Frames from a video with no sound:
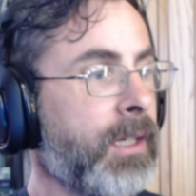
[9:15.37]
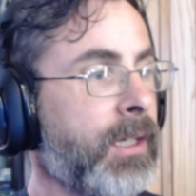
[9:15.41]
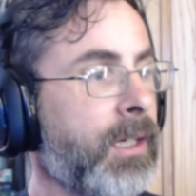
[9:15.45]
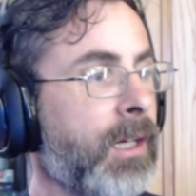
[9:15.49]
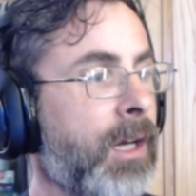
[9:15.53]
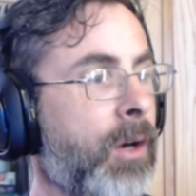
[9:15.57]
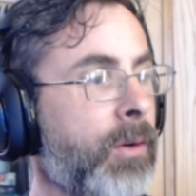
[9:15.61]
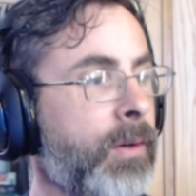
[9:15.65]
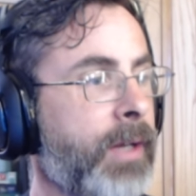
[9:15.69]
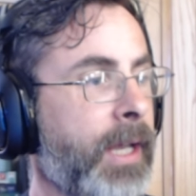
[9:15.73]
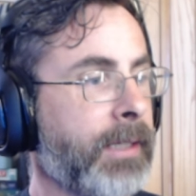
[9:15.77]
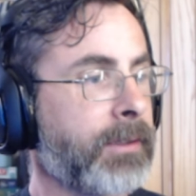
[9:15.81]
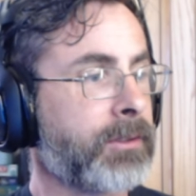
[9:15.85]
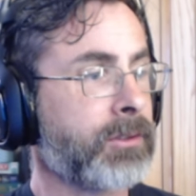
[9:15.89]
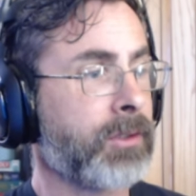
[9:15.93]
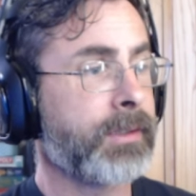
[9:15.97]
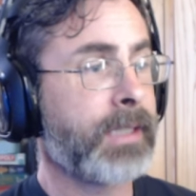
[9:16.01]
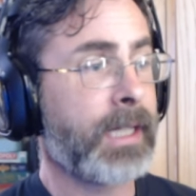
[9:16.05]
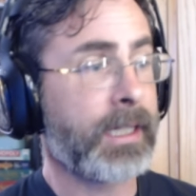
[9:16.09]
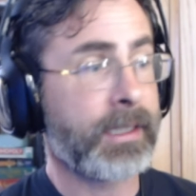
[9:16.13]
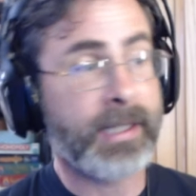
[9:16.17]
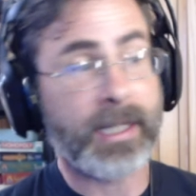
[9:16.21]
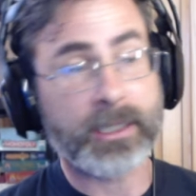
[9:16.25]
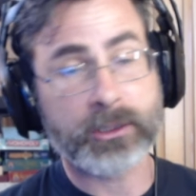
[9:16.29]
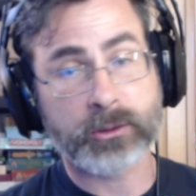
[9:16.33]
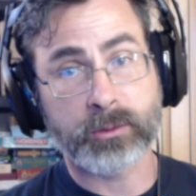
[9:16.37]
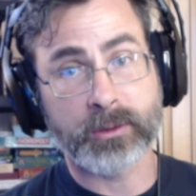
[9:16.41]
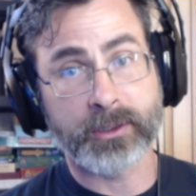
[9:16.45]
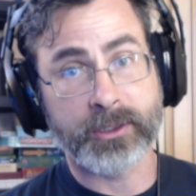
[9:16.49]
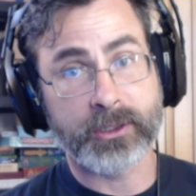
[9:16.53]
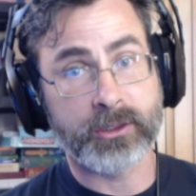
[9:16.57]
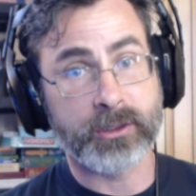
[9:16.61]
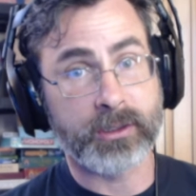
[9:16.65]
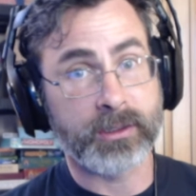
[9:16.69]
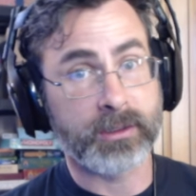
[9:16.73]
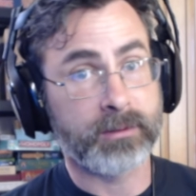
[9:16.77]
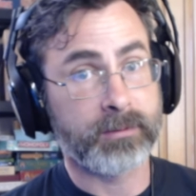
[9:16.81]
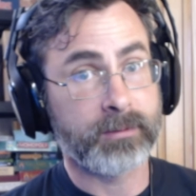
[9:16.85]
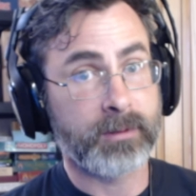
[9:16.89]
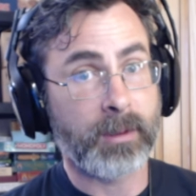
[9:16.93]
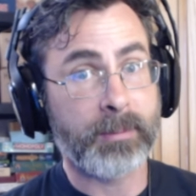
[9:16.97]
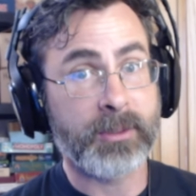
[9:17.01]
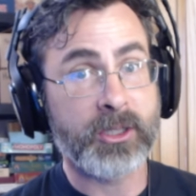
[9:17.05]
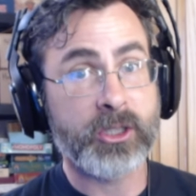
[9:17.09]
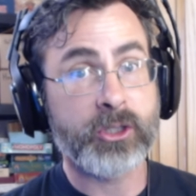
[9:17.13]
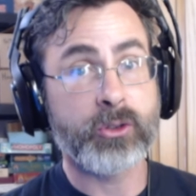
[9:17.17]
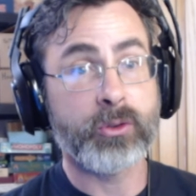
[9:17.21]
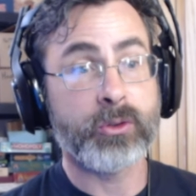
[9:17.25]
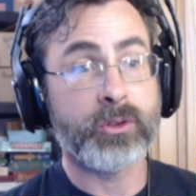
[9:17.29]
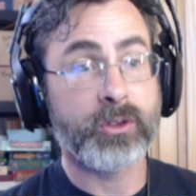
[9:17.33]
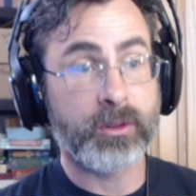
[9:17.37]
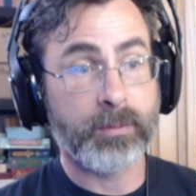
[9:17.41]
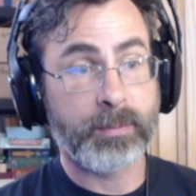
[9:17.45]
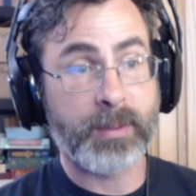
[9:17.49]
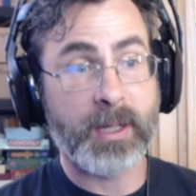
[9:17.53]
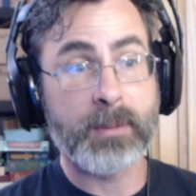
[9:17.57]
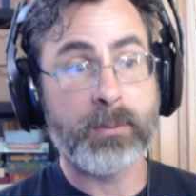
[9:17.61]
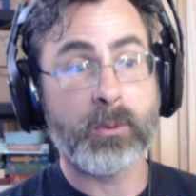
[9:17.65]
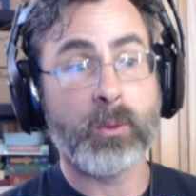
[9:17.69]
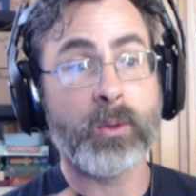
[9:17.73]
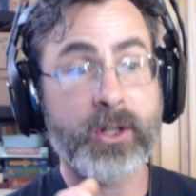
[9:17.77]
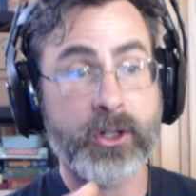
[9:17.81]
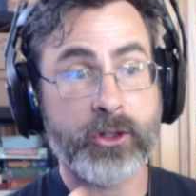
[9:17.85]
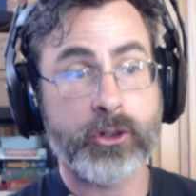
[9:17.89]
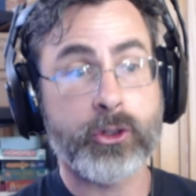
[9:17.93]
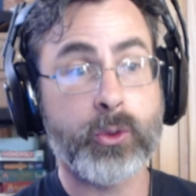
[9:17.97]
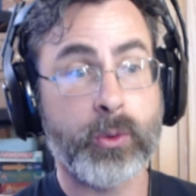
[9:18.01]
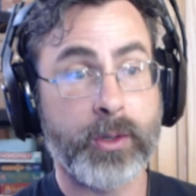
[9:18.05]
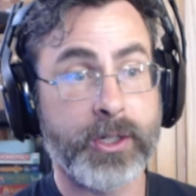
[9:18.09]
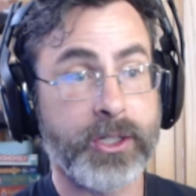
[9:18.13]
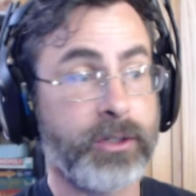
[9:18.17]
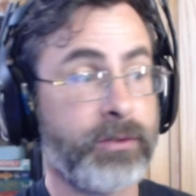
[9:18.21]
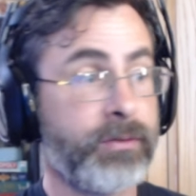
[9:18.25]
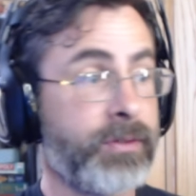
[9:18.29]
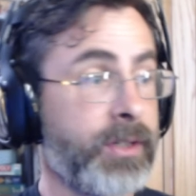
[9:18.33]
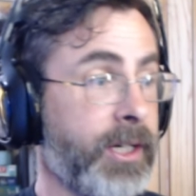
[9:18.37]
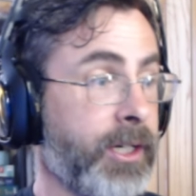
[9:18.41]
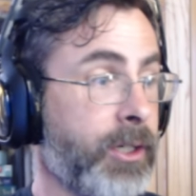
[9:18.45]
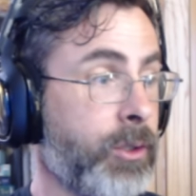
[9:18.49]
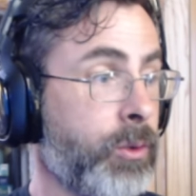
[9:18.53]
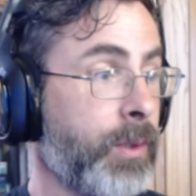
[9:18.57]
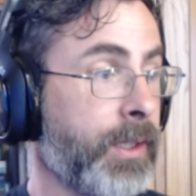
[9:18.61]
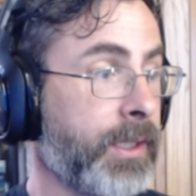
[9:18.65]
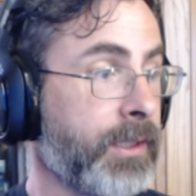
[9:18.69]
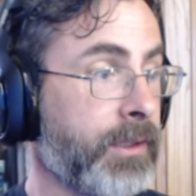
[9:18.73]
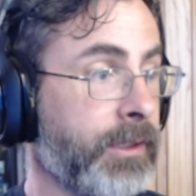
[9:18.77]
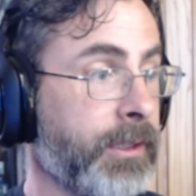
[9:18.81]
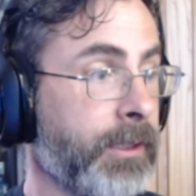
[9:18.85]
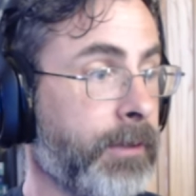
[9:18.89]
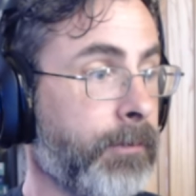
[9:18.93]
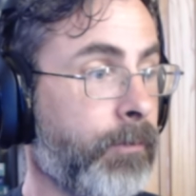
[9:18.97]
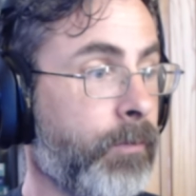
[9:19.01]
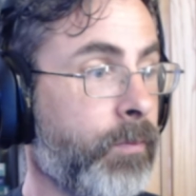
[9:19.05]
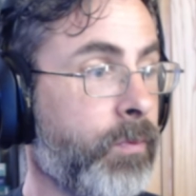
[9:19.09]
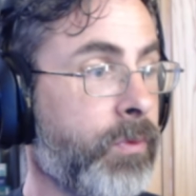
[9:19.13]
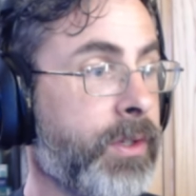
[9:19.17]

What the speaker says: Okay, so that's really good. That means people want to join you very quickly.